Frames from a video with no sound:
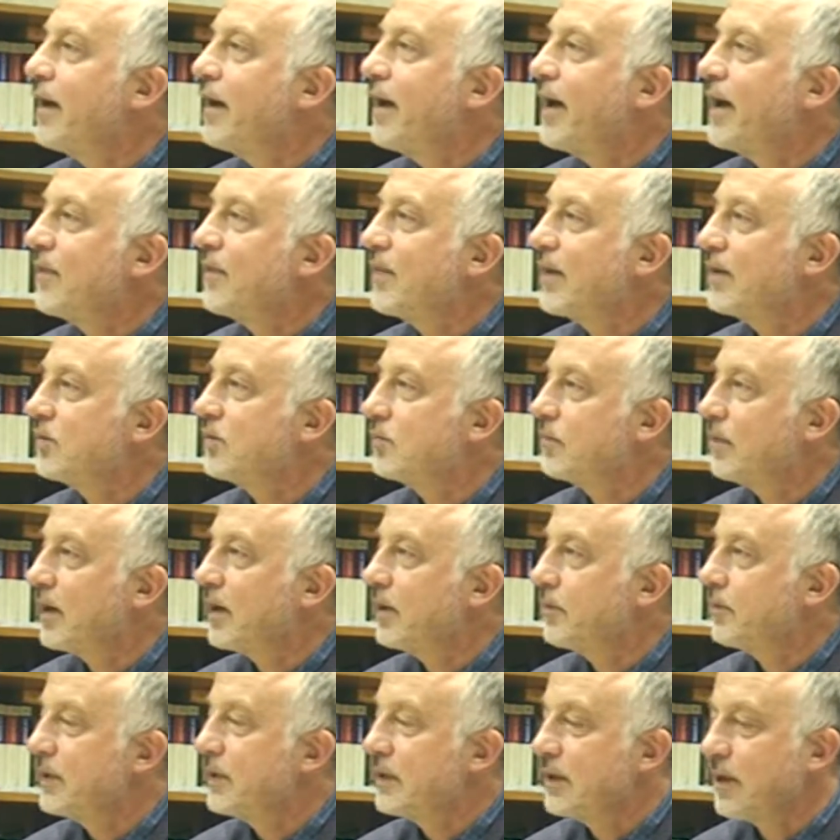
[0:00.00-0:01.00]
And that's
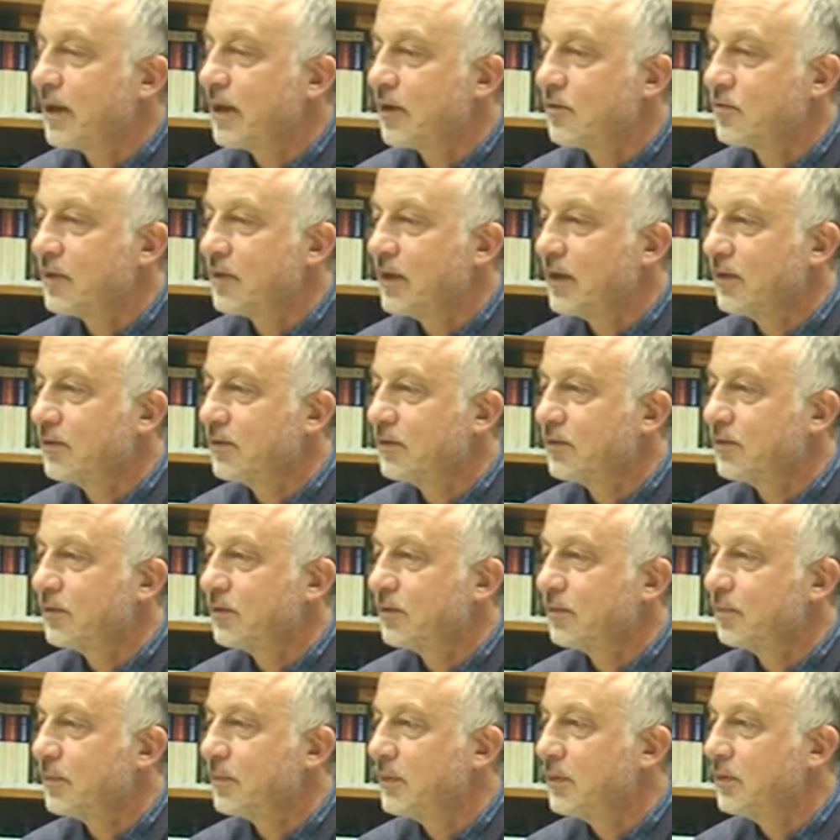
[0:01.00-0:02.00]
why we
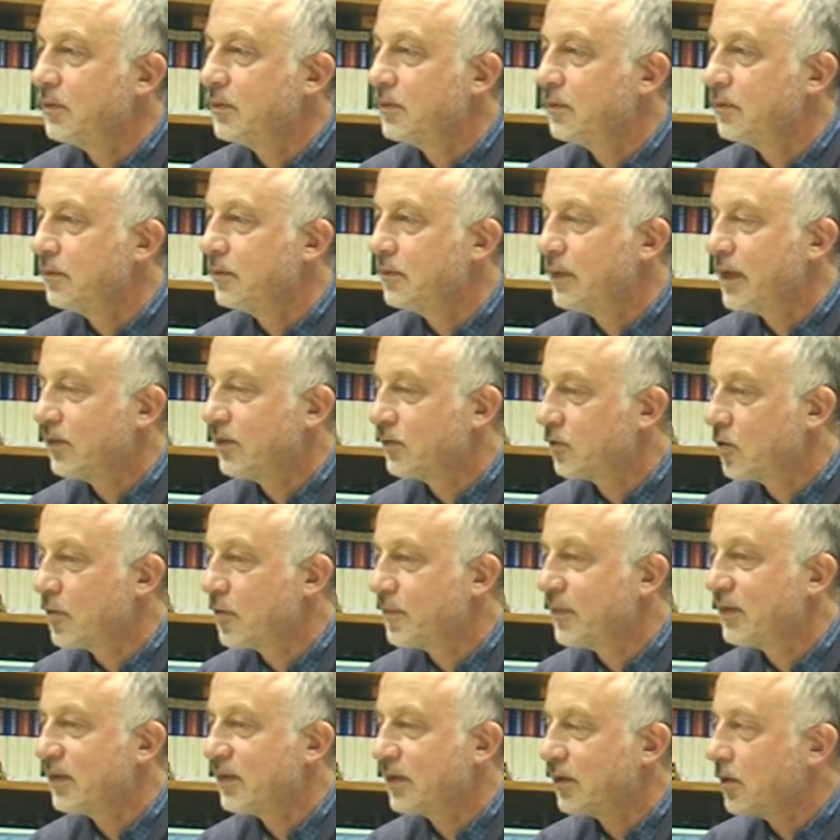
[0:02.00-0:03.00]
address
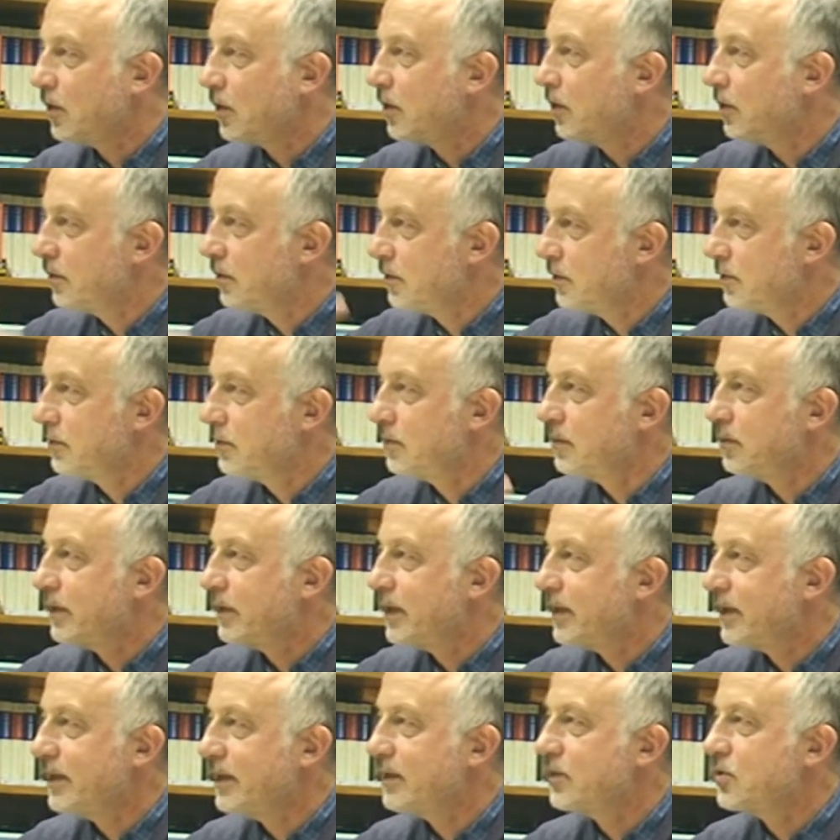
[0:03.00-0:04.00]
astronomers at
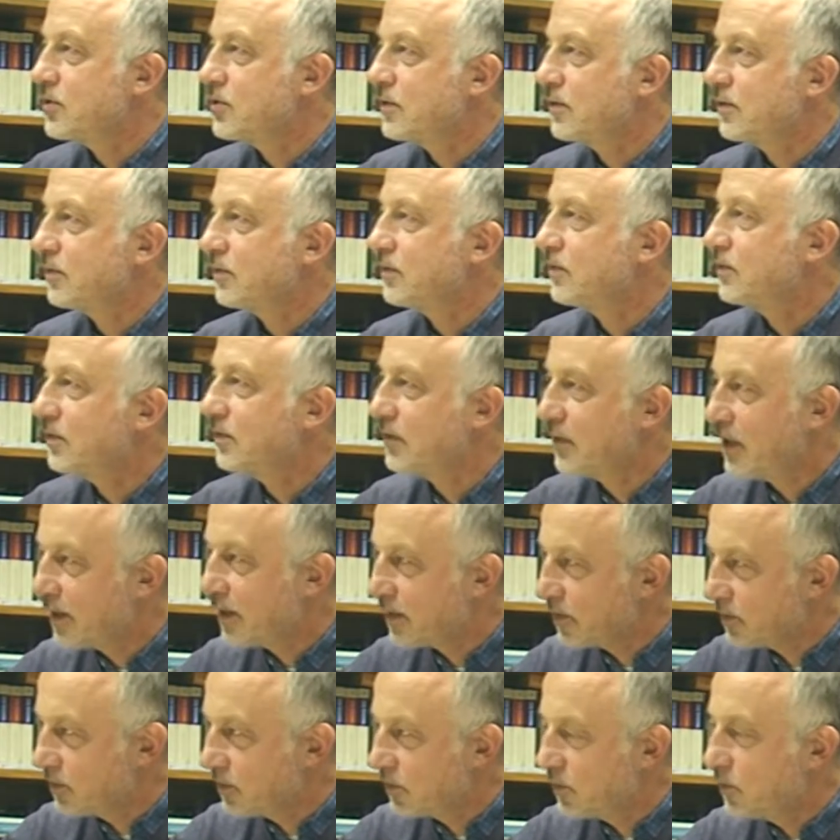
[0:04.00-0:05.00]
all ages,
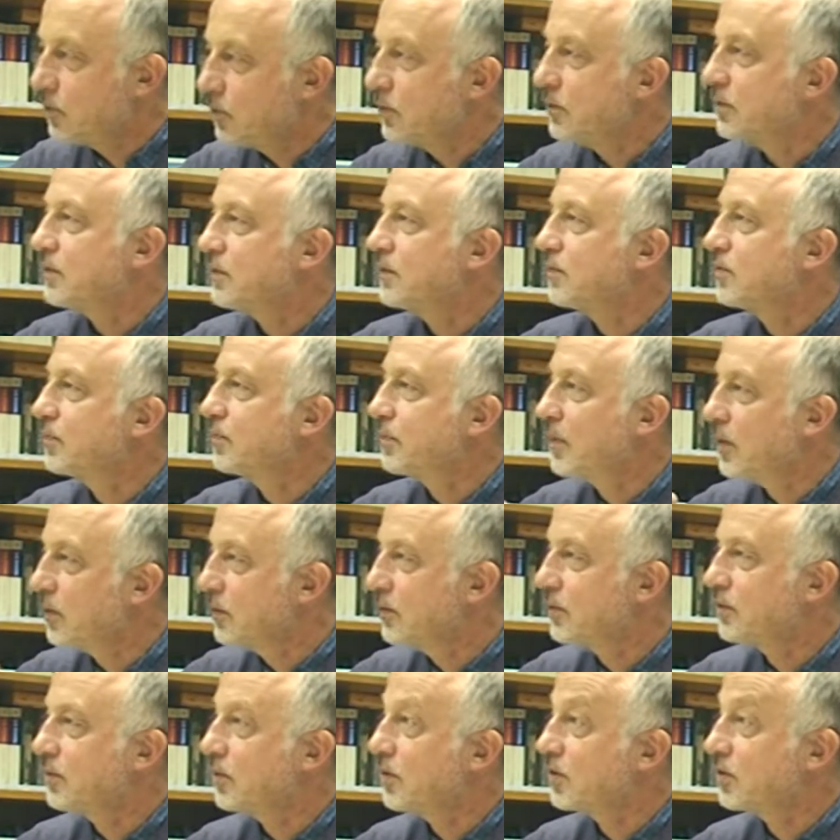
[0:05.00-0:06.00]
young students,
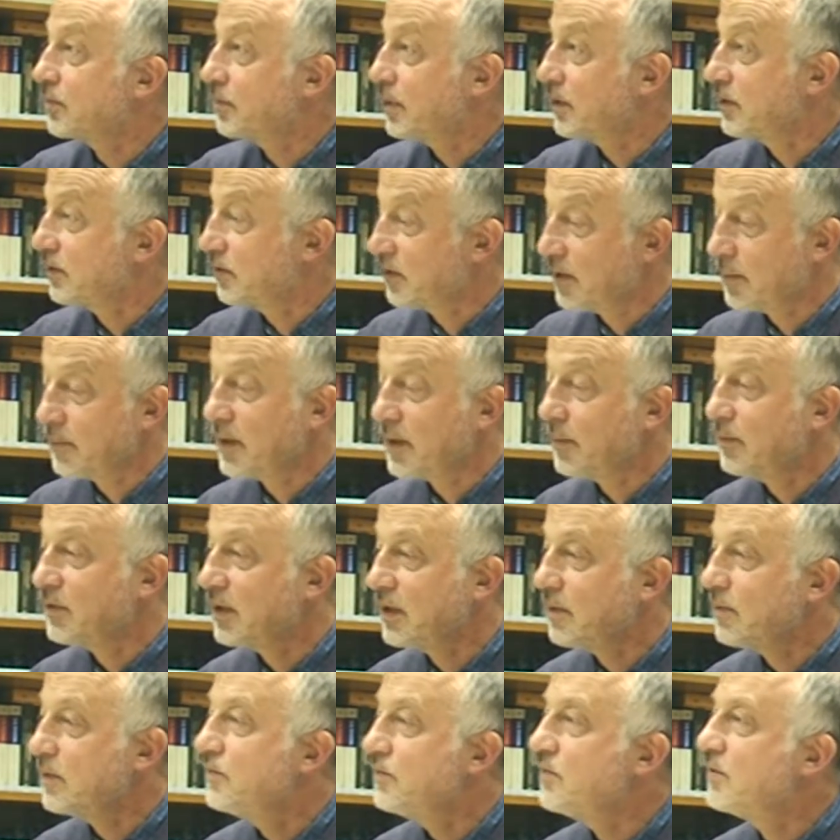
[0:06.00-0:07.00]
postdocs, but sometimes
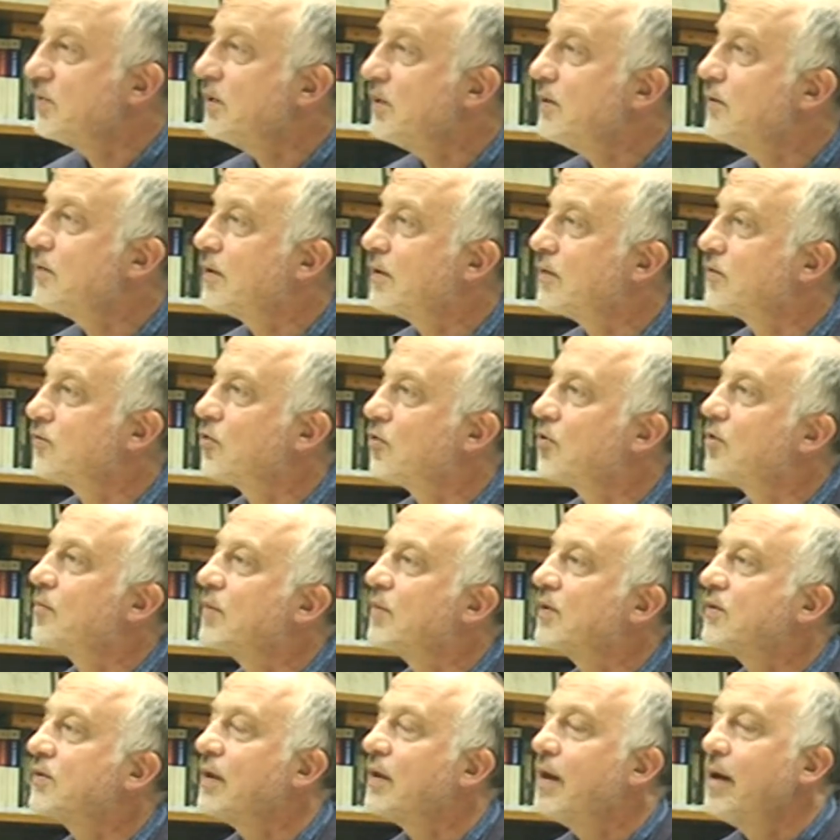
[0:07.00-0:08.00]
even senior
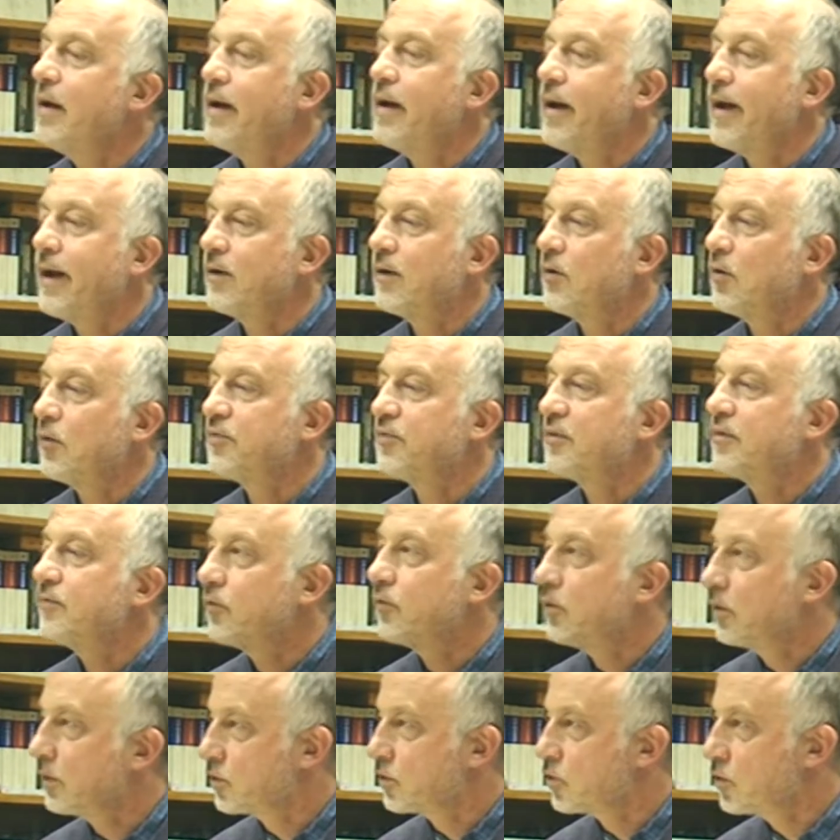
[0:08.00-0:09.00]
astronomers, and offer
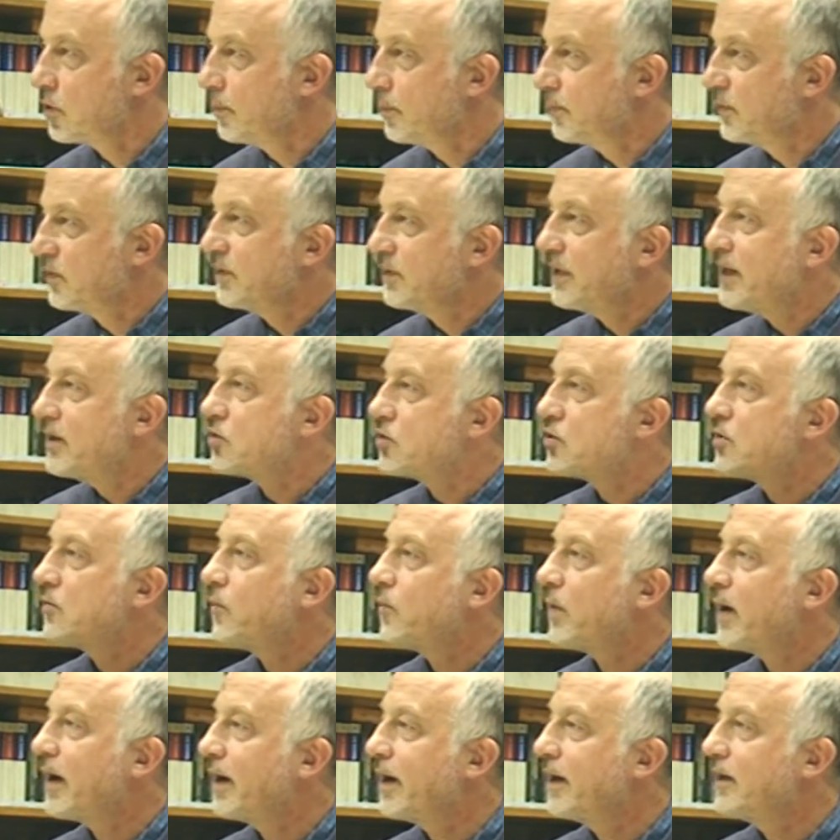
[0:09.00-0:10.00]
workshops
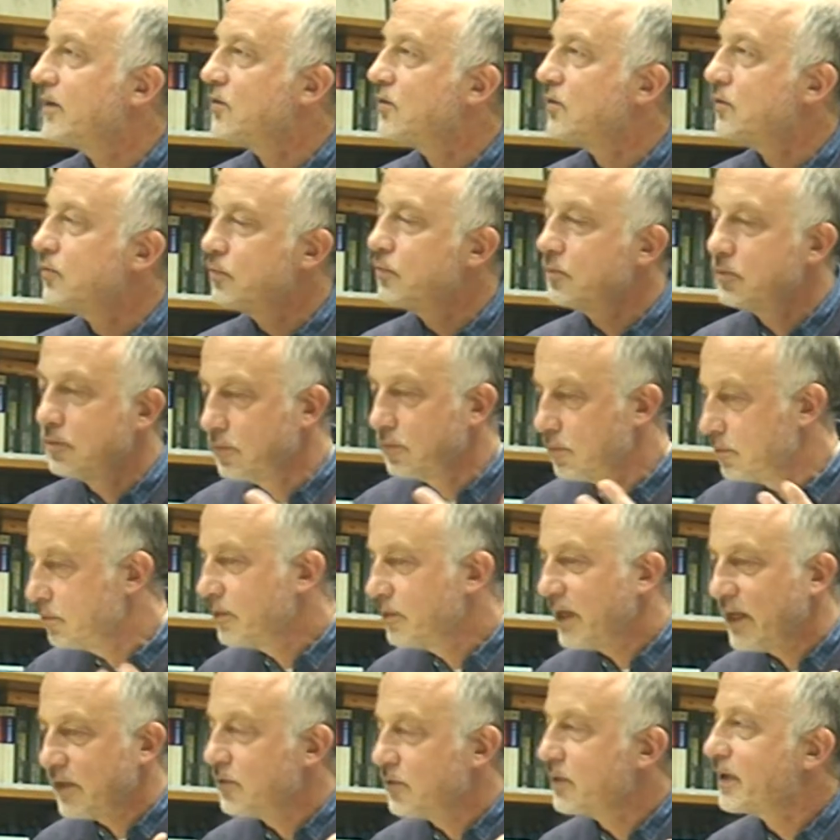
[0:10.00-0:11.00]
nationwide
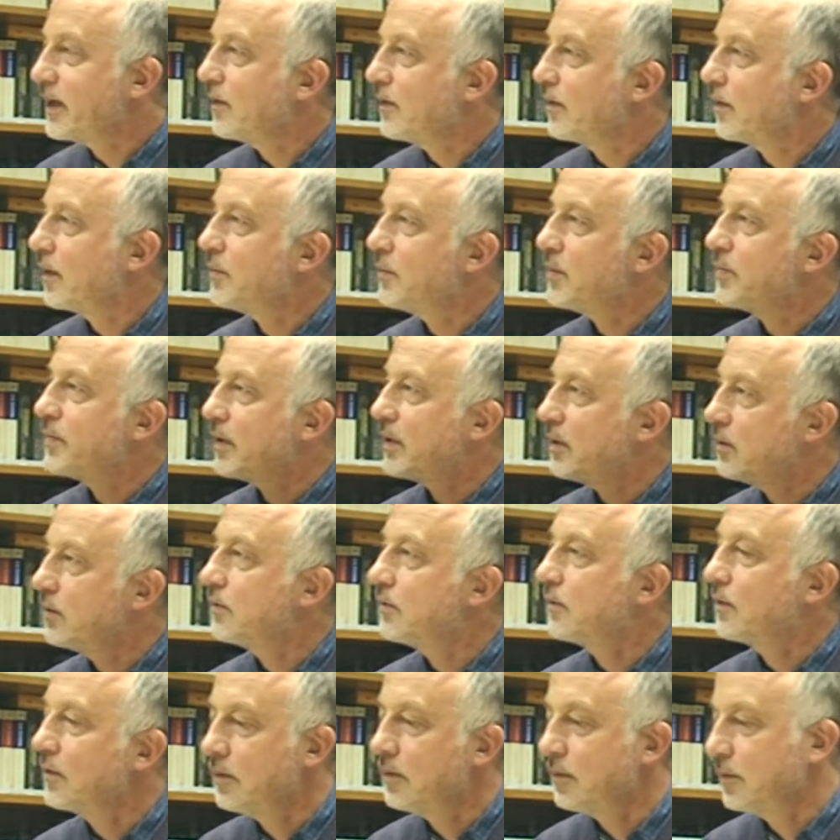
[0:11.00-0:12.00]
to educate them
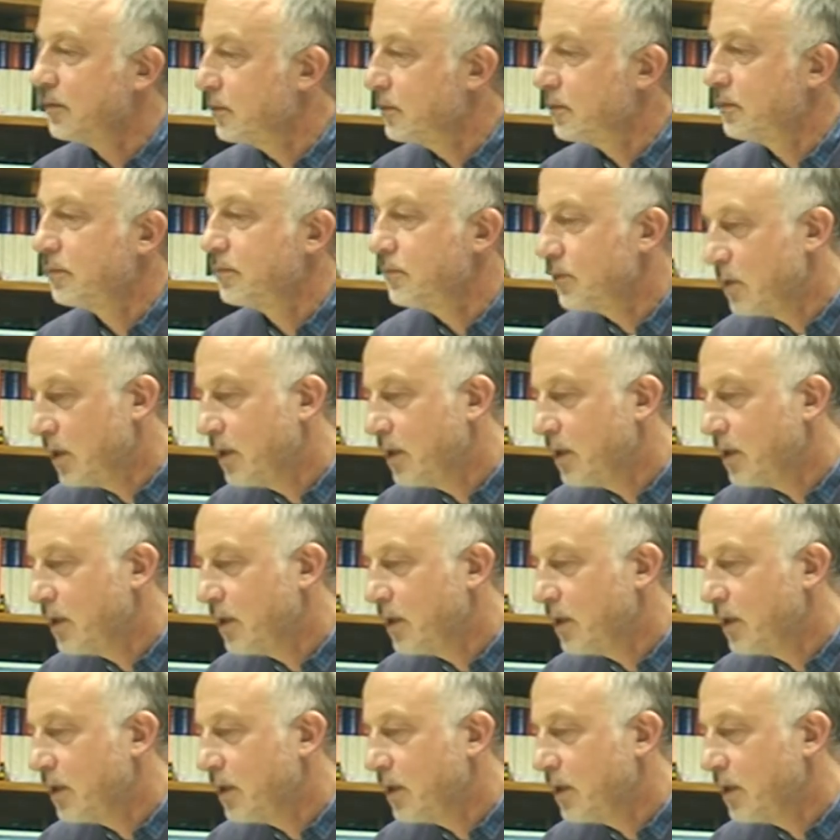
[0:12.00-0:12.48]
about the